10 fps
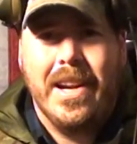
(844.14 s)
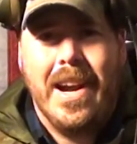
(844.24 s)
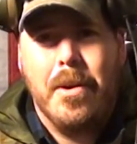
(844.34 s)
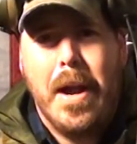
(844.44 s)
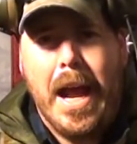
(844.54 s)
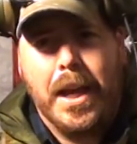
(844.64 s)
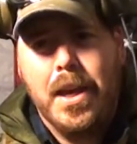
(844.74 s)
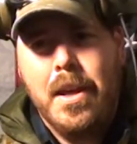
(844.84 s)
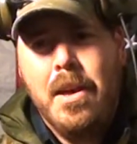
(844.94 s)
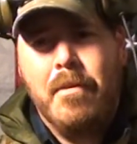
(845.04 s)
and Iraq
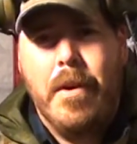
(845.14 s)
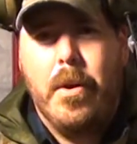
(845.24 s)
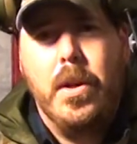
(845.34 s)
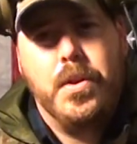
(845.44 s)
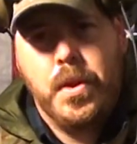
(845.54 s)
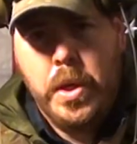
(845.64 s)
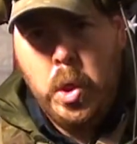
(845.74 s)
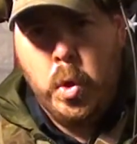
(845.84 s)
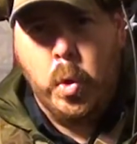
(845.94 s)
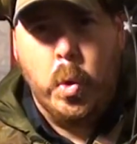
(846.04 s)
veterans
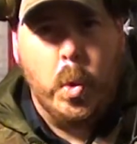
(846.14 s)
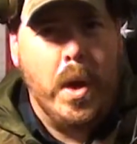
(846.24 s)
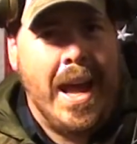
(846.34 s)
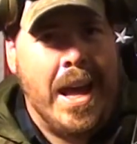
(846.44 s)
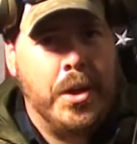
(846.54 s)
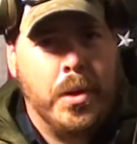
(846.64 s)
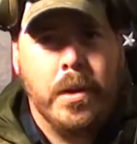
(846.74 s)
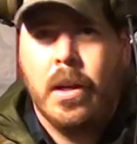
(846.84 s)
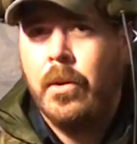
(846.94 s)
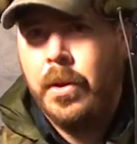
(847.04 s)
who had a
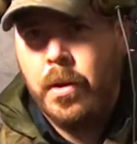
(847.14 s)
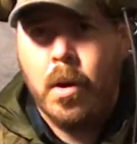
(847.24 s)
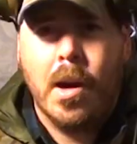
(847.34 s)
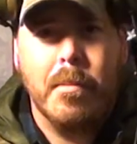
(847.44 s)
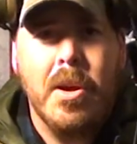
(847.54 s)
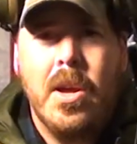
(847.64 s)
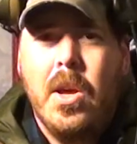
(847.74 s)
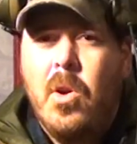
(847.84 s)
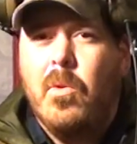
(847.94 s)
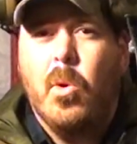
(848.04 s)
tourniquet on their arm
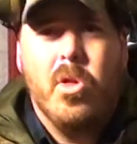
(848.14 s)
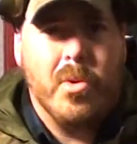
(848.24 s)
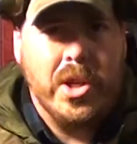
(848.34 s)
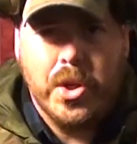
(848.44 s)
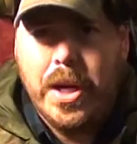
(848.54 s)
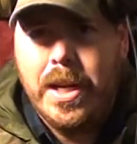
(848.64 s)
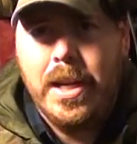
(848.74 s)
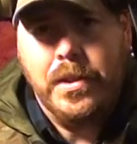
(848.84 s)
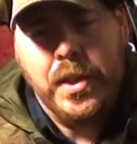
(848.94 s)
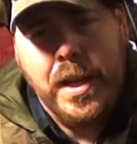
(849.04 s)
for 3 straight
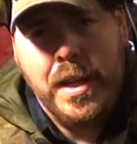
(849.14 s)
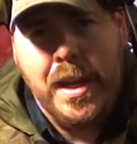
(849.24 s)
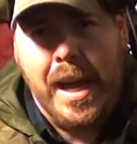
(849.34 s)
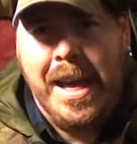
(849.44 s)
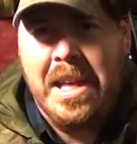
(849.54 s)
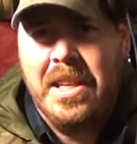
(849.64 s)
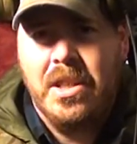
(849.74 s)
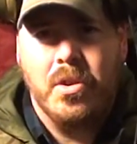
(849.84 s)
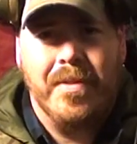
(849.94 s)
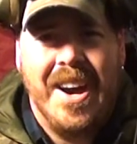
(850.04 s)
days, and they
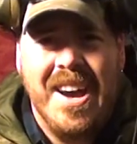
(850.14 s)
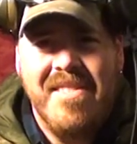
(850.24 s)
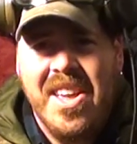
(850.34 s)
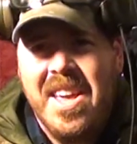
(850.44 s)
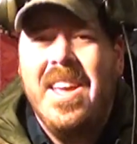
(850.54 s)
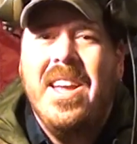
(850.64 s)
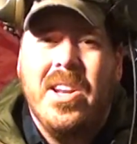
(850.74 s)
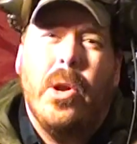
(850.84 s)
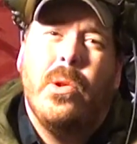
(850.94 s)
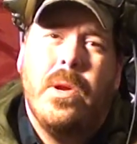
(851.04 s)
survived.
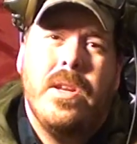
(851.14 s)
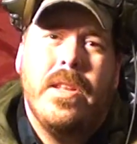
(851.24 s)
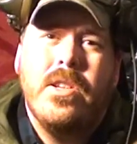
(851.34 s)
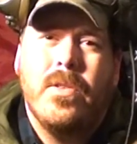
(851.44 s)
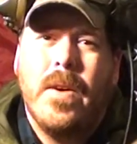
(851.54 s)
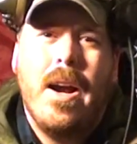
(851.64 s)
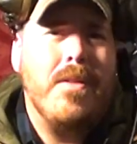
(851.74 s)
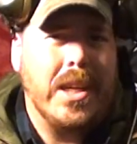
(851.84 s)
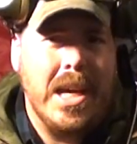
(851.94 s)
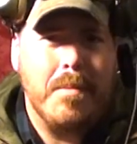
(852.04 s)
Not only did they survive,
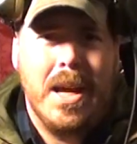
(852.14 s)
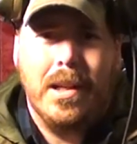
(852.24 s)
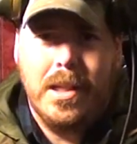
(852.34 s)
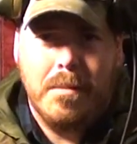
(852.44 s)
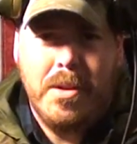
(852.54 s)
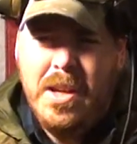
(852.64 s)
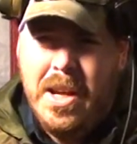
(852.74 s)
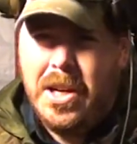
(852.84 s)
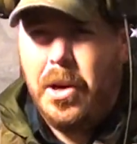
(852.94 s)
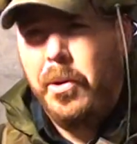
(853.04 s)
they kept that limb.
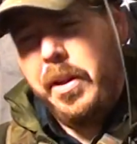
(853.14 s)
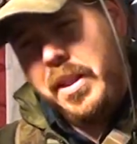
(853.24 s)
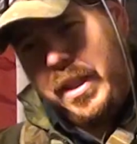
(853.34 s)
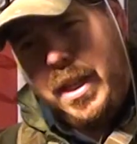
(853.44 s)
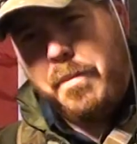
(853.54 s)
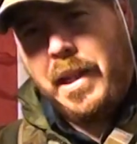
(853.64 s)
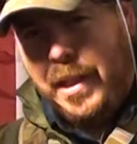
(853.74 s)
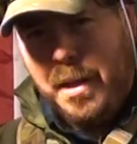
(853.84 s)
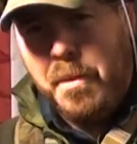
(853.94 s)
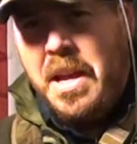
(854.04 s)
Not only did they keep that
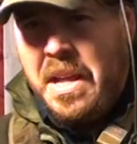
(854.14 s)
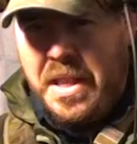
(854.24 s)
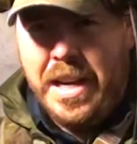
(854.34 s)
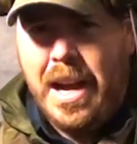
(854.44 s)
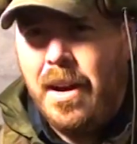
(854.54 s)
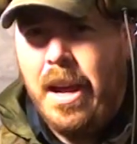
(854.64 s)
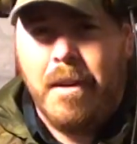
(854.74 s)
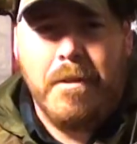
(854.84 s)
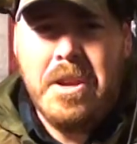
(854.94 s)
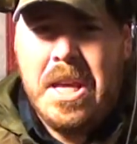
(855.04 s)
limb, they now
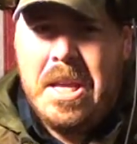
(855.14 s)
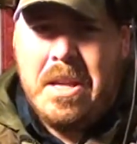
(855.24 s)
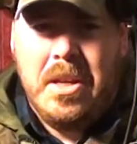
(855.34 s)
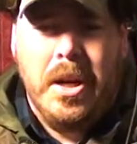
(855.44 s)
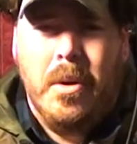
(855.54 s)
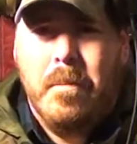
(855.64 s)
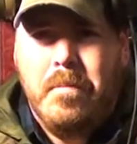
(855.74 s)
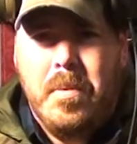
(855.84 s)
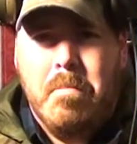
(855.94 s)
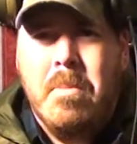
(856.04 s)
have, you know,
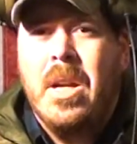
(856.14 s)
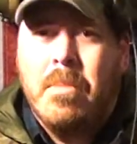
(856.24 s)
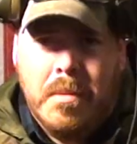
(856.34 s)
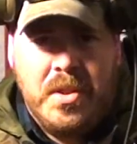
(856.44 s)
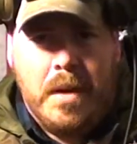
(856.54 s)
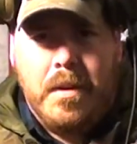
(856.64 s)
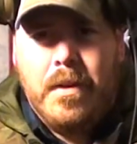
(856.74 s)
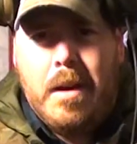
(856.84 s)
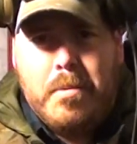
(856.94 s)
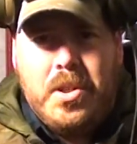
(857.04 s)
minimum
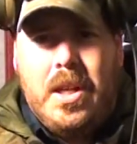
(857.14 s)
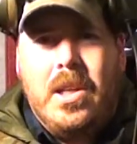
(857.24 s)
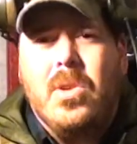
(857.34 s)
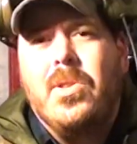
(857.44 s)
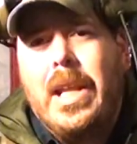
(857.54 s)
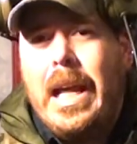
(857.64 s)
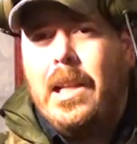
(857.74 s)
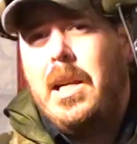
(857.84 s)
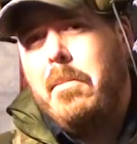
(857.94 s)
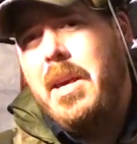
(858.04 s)
75% use of that
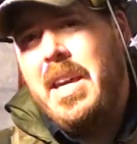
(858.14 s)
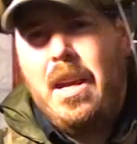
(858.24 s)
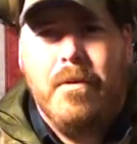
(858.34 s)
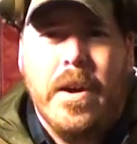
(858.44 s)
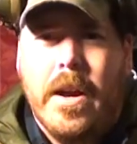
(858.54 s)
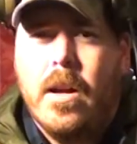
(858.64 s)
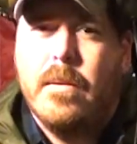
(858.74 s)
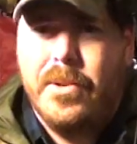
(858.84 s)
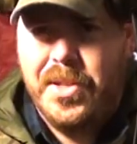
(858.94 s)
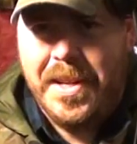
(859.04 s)
limb, if not
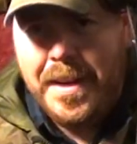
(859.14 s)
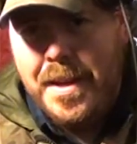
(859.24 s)
100%.